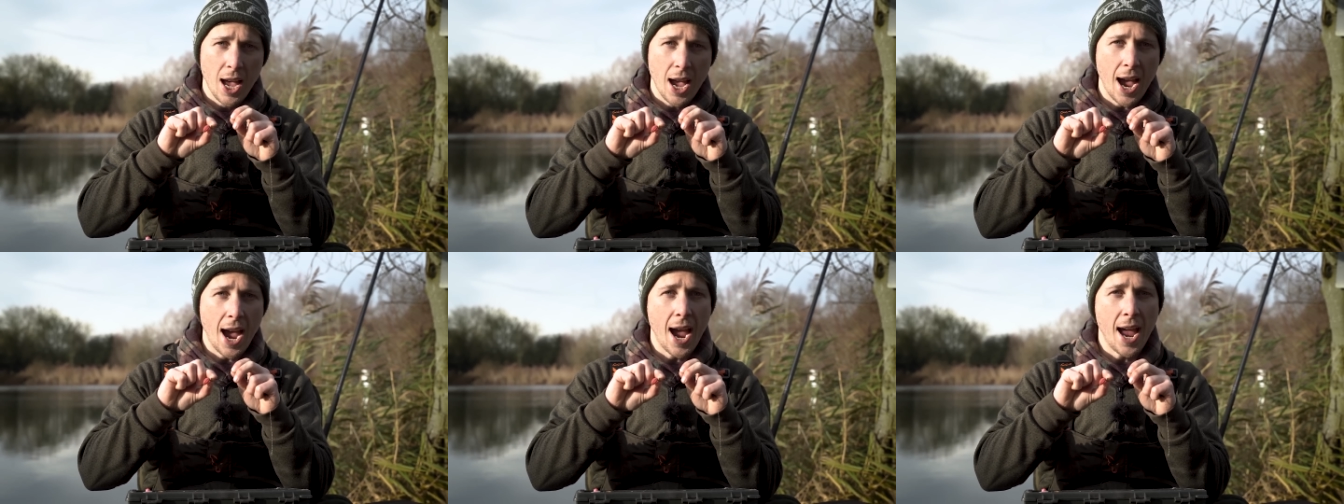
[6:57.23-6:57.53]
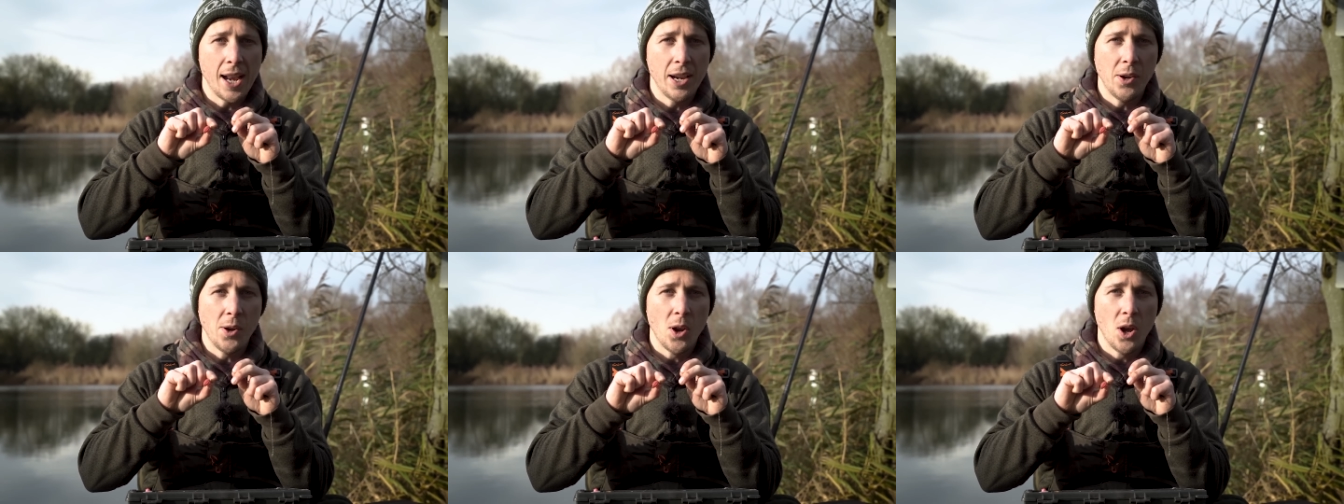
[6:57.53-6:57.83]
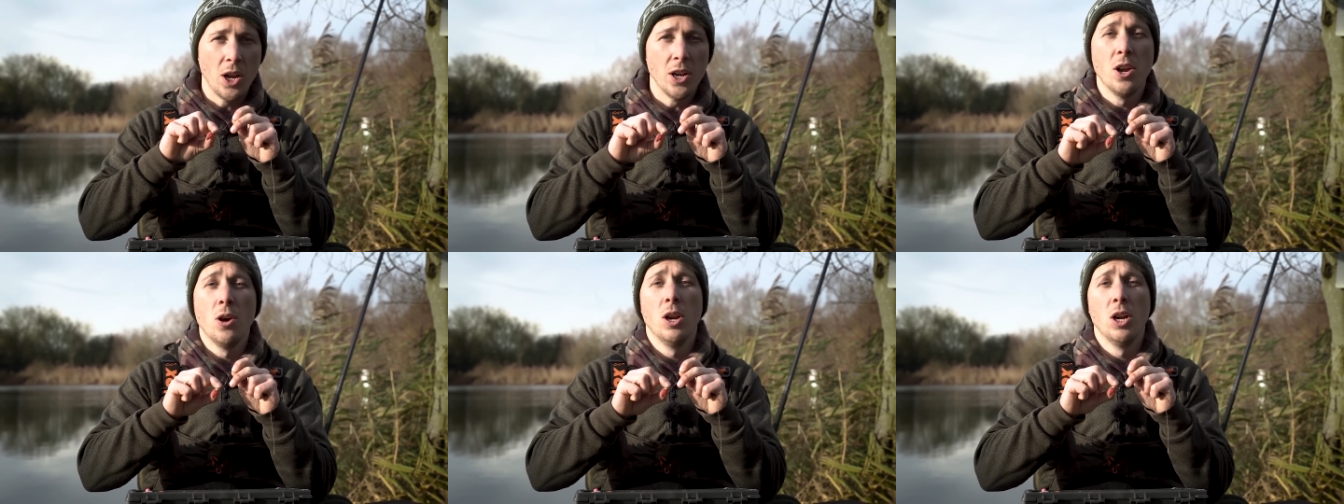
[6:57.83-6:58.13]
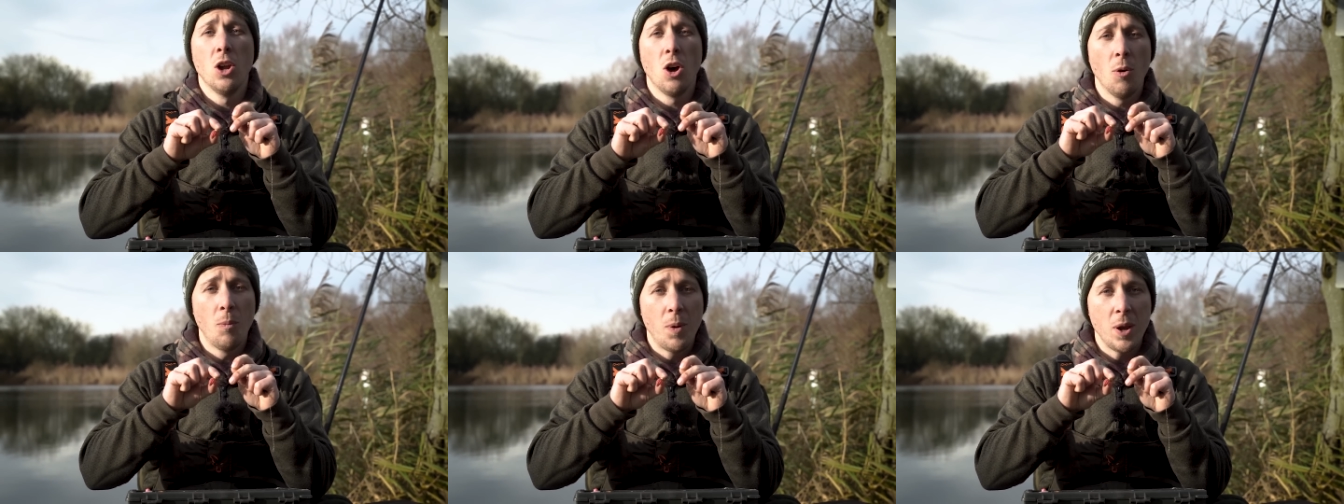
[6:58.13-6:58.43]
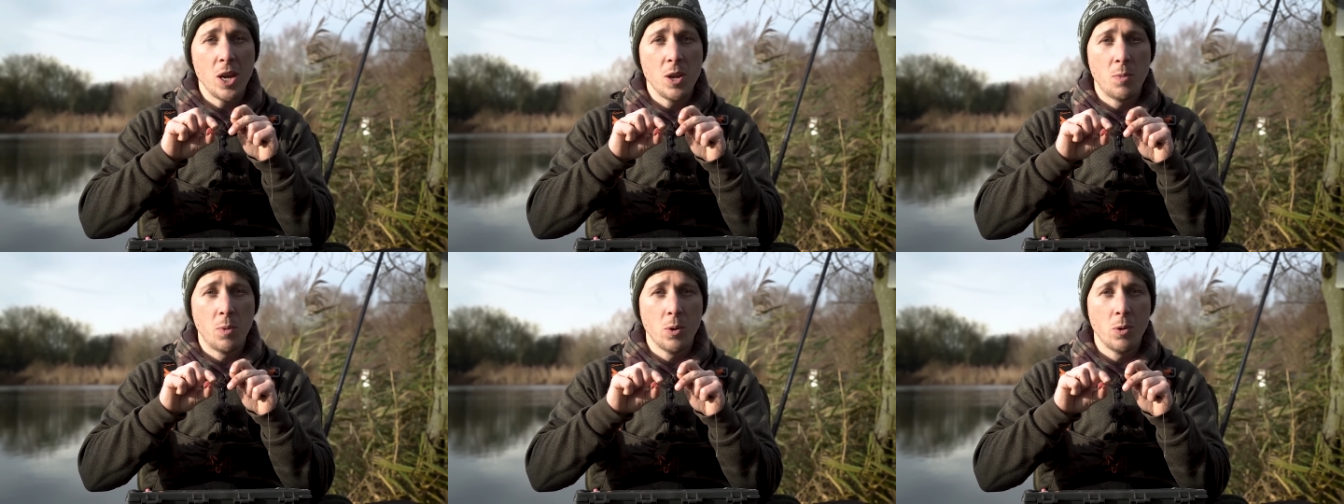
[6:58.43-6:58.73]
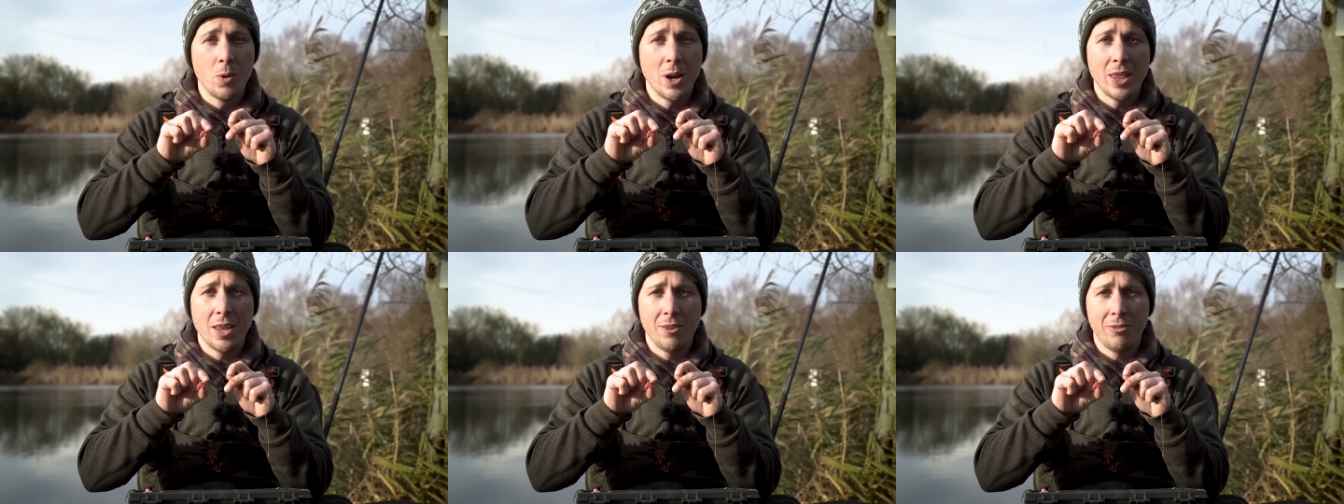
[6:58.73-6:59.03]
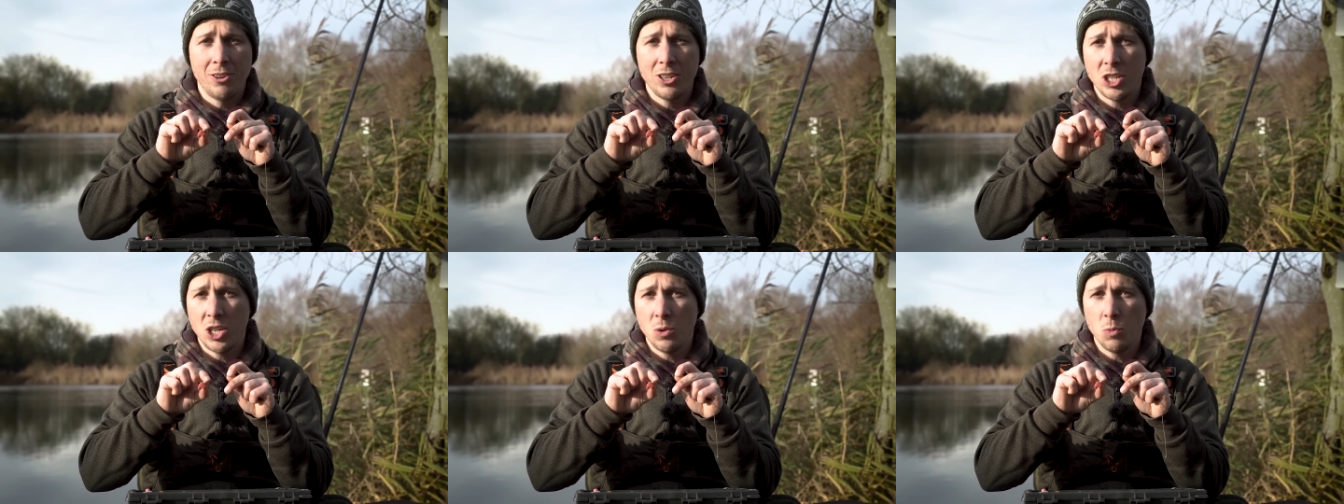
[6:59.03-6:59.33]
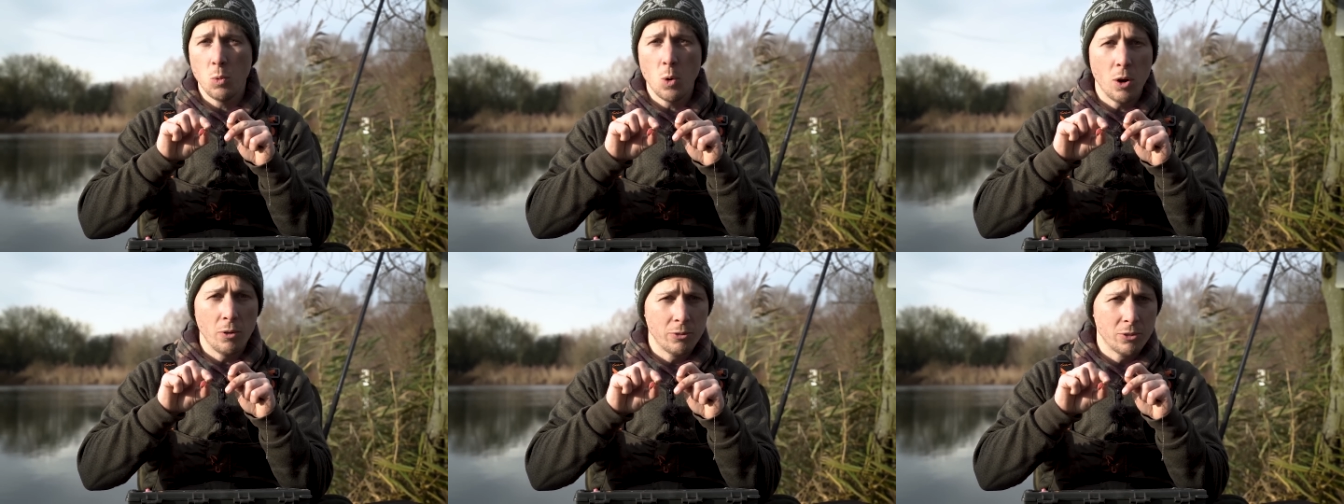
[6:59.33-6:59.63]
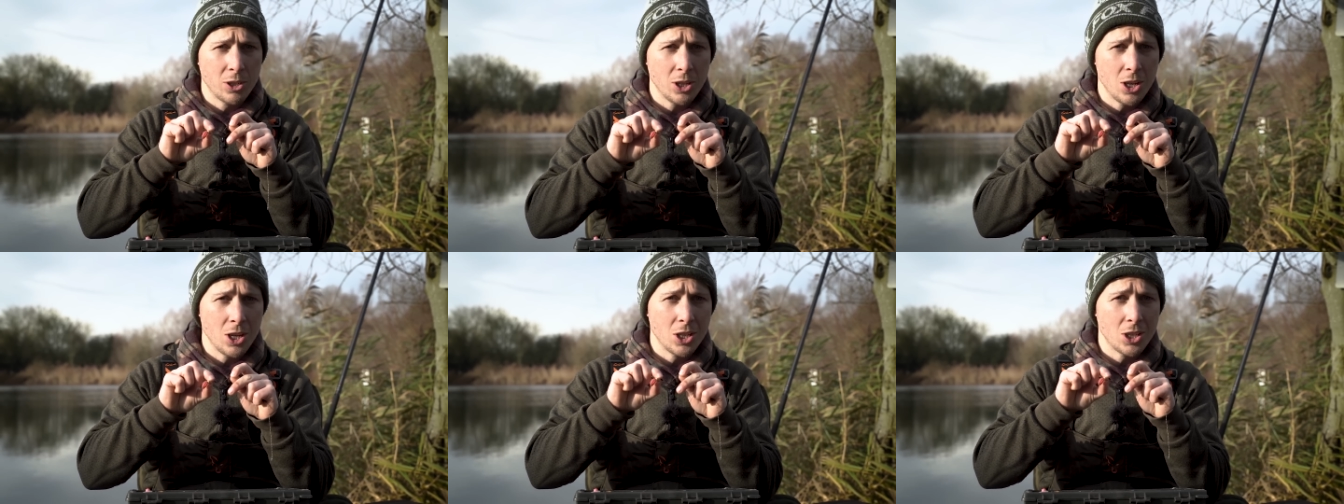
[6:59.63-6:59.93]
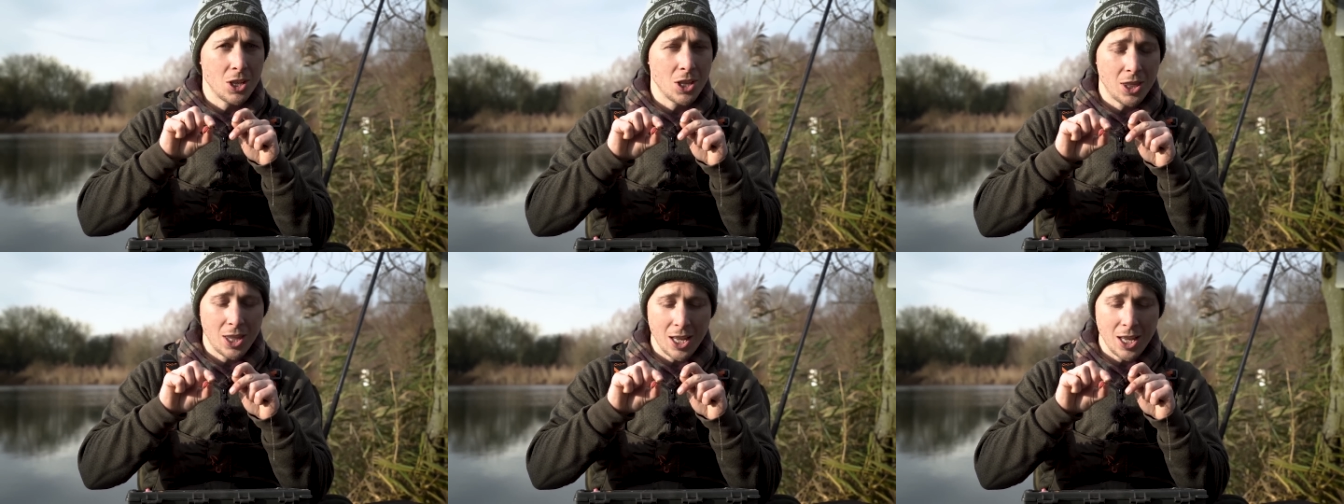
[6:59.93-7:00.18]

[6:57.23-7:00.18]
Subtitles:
And I know a lot of people, when they're fishing wafters and